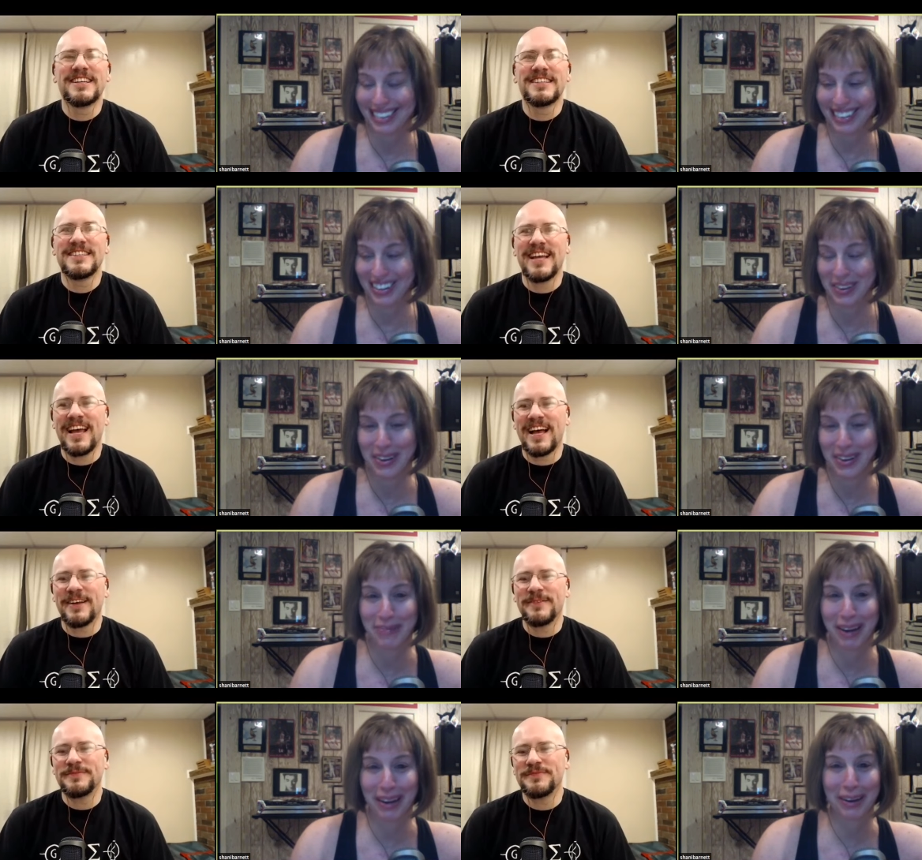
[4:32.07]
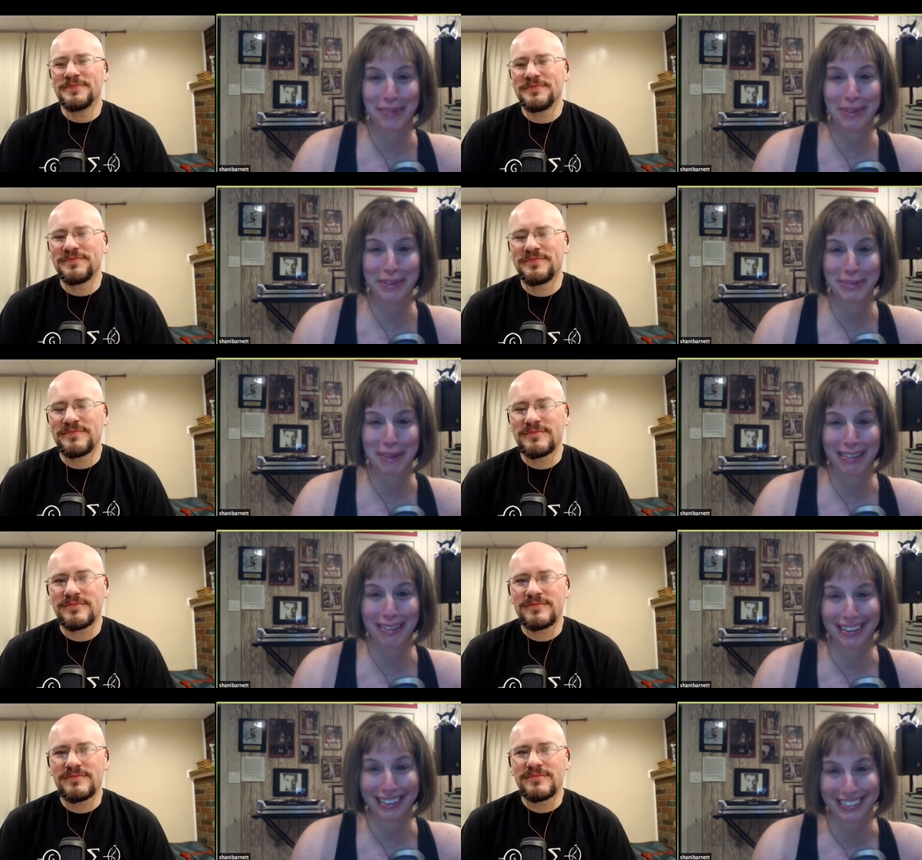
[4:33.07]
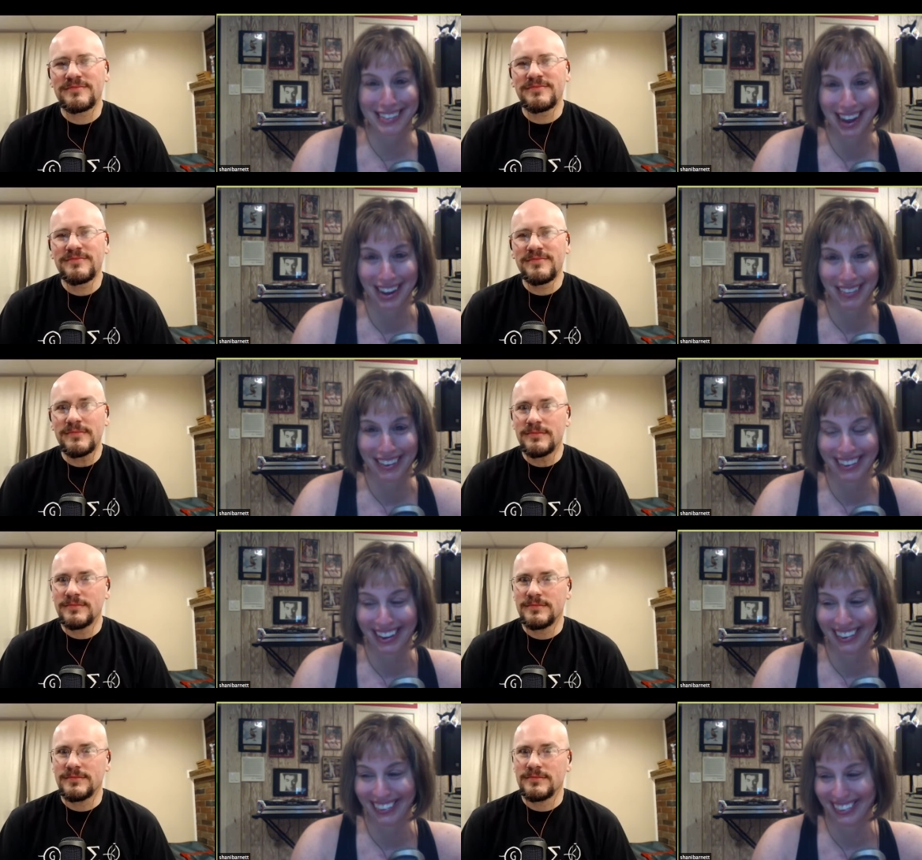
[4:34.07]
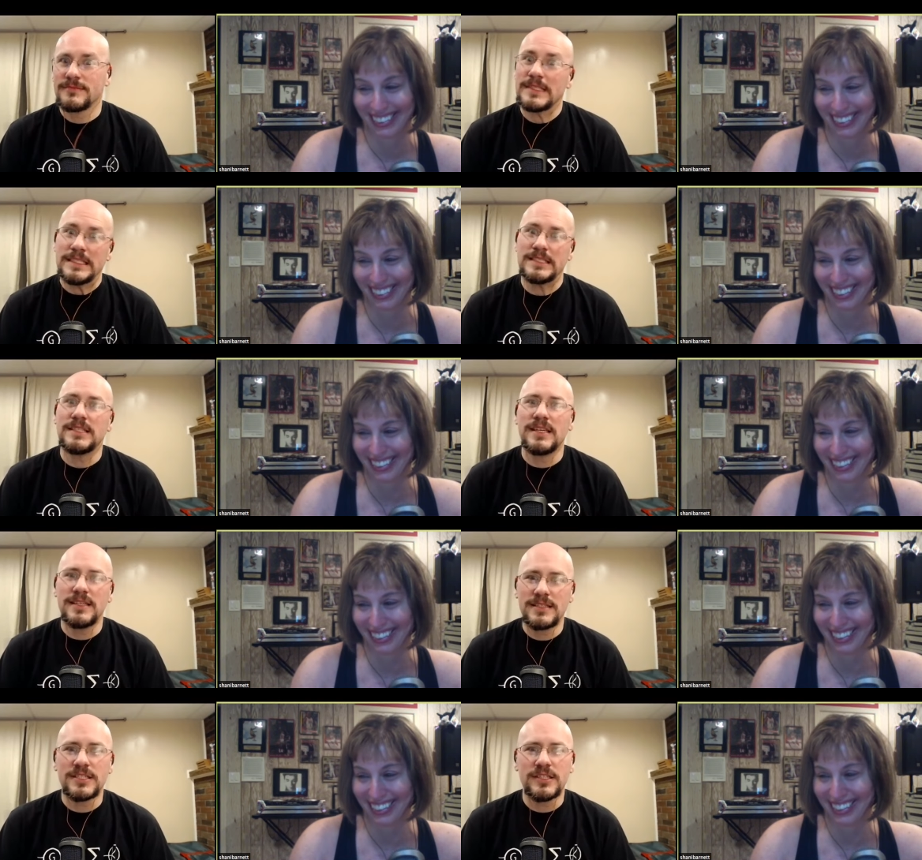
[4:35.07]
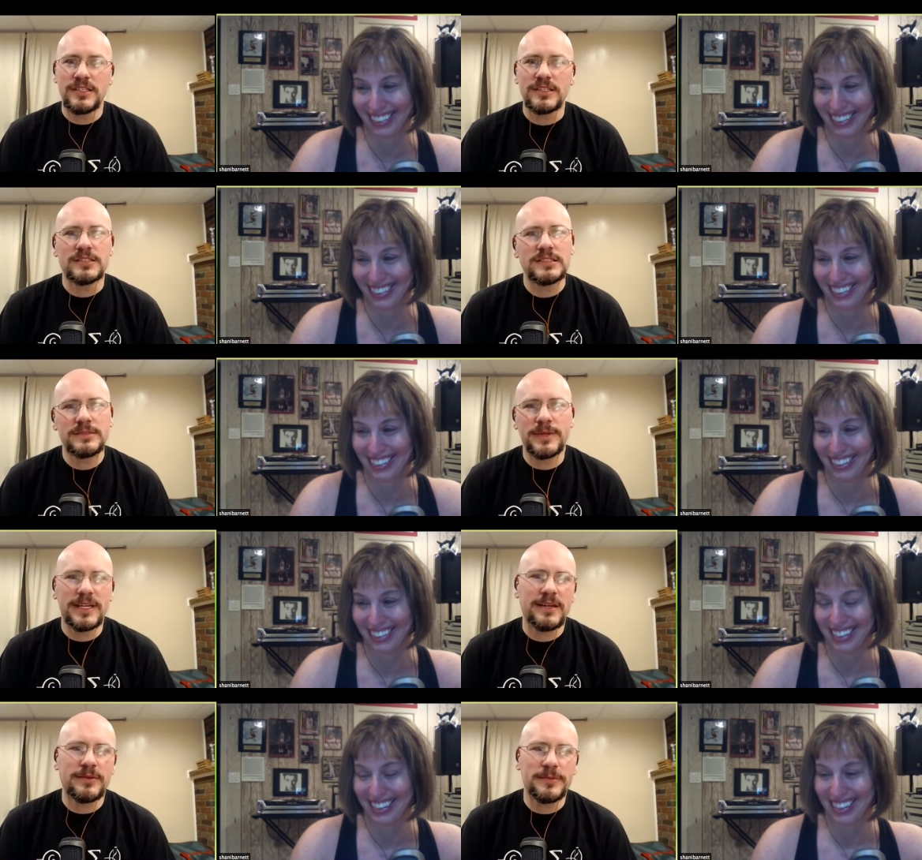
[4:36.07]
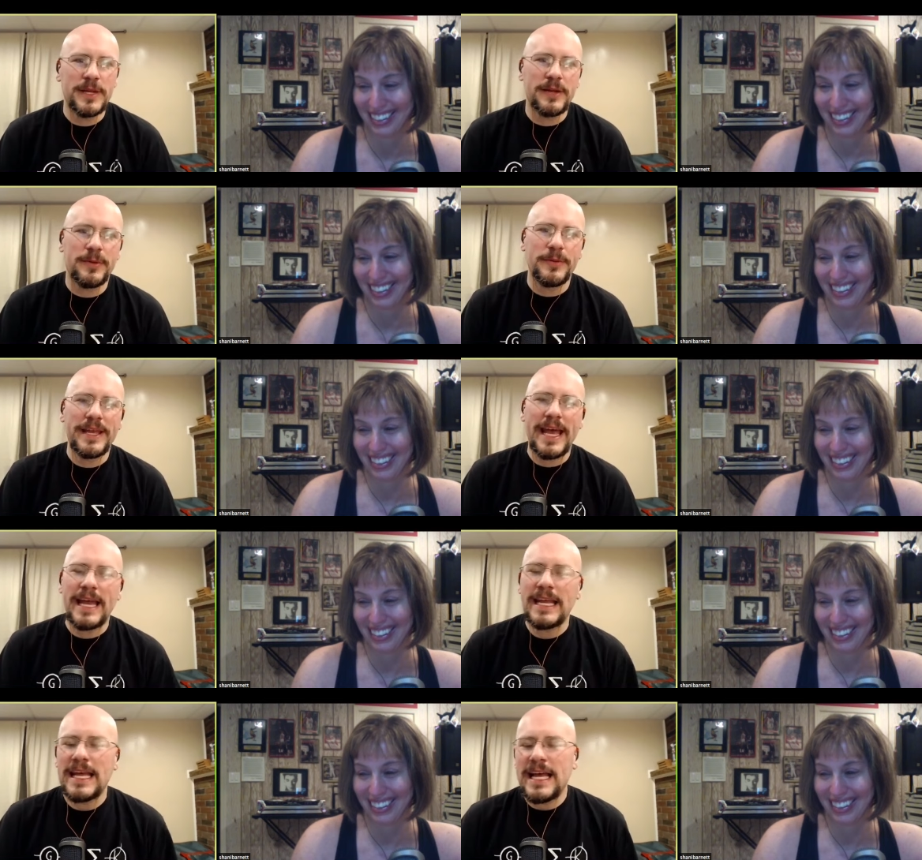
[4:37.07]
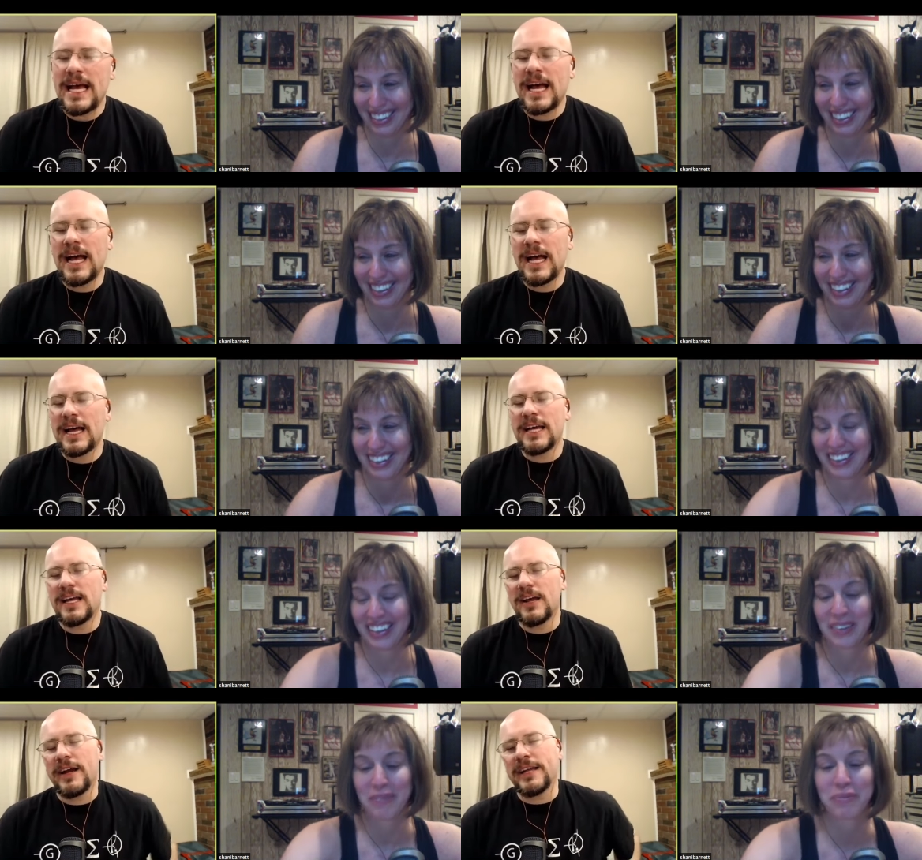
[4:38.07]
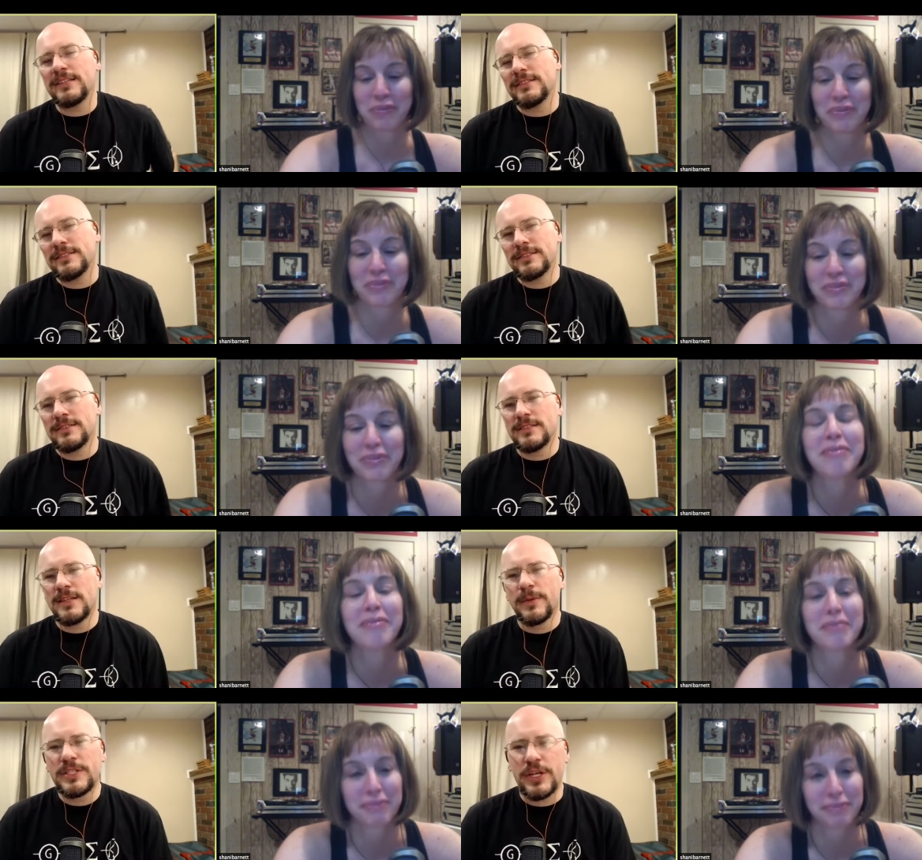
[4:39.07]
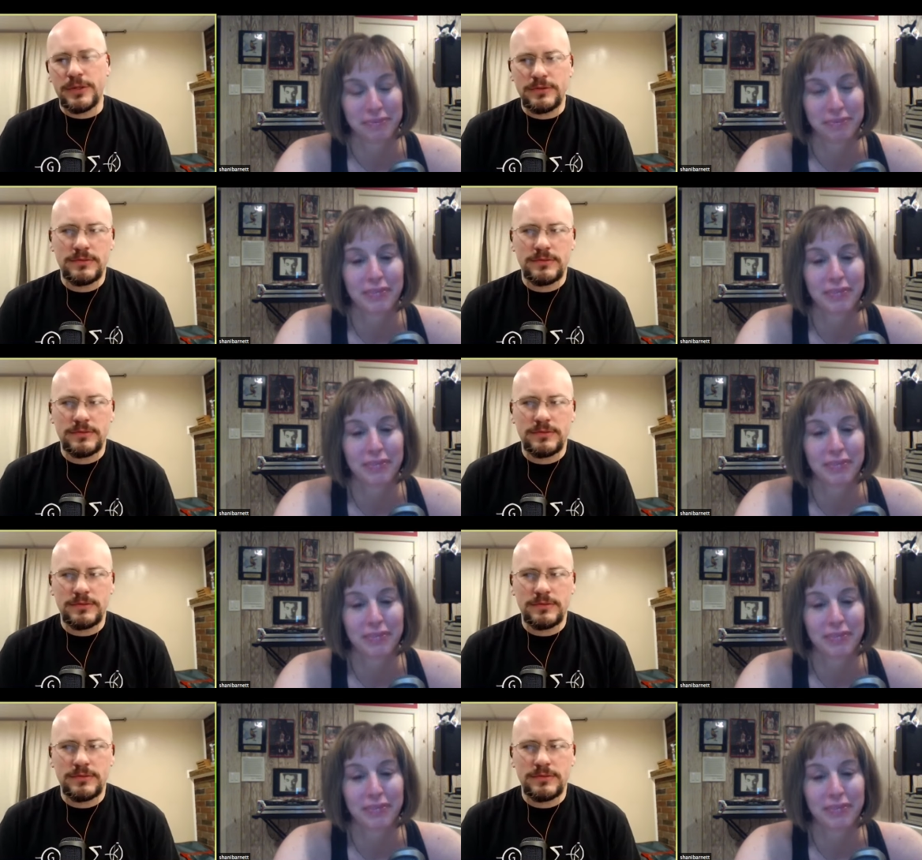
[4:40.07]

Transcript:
Speaker 1: Yeah. It might come to the small theaters now. We don't know. That's
Speaker 2: true. Depending what we get. All right. Number two.